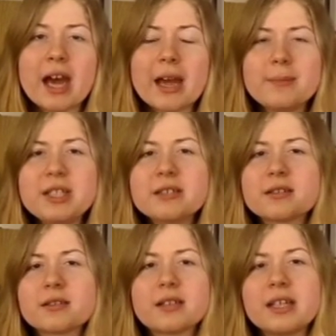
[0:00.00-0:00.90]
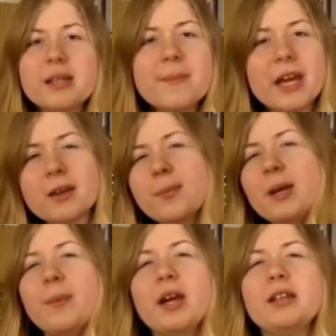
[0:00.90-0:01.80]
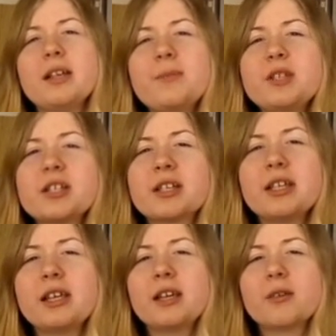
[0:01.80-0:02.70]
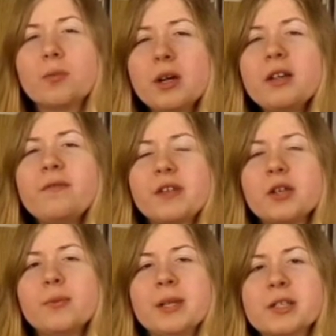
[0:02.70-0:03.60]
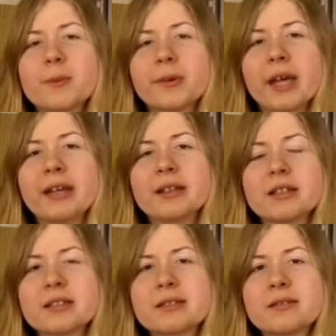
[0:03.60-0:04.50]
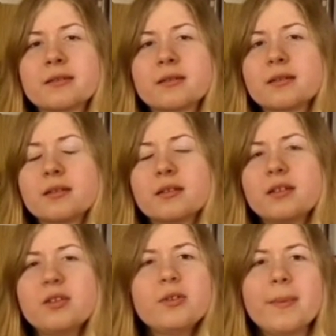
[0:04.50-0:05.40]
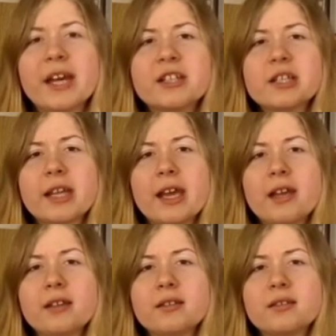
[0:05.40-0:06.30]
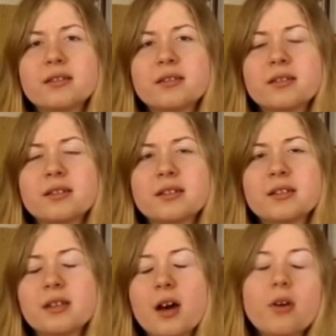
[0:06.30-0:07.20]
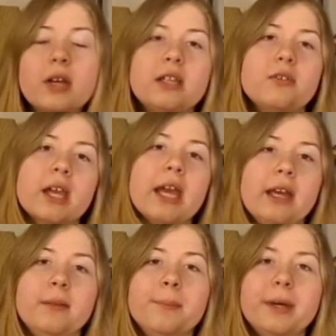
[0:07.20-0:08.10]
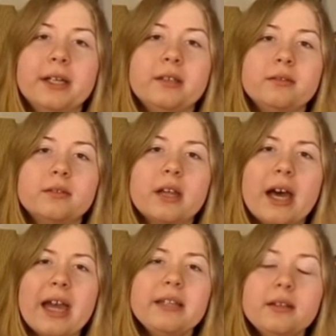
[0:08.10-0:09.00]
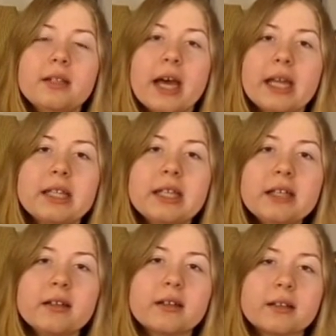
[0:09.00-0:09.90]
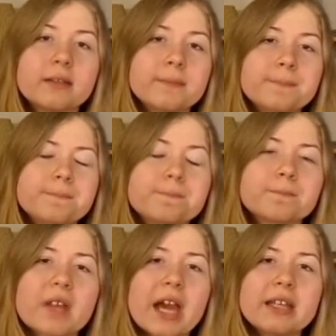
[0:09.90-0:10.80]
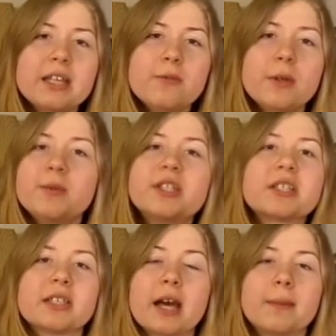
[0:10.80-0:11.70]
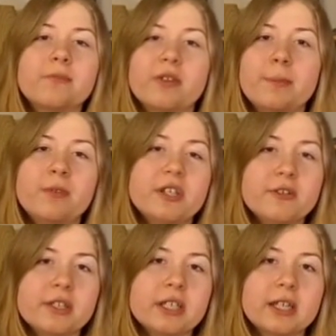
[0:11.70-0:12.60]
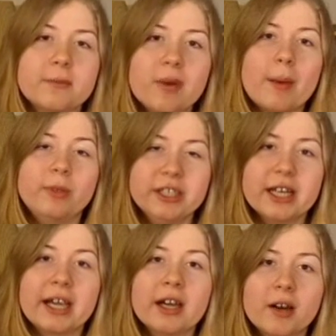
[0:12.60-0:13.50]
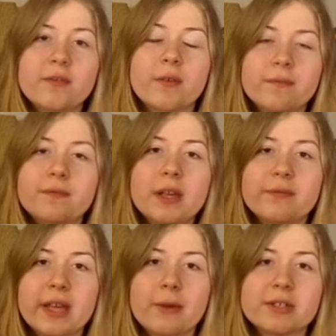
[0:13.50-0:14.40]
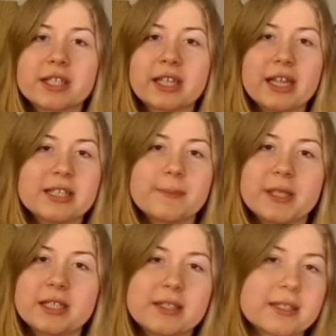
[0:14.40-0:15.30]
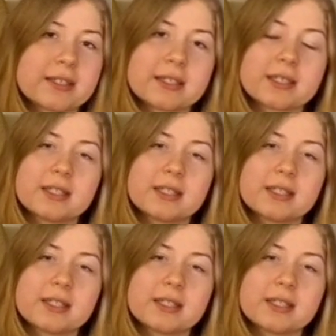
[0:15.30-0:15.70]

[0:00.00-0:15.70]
I'm just, in the back of my mind, I'm just thinking, what if humans were like this? Don't imagine that. Okay, you can, but I think we would just stop reproducing and probably die off if that was the case, because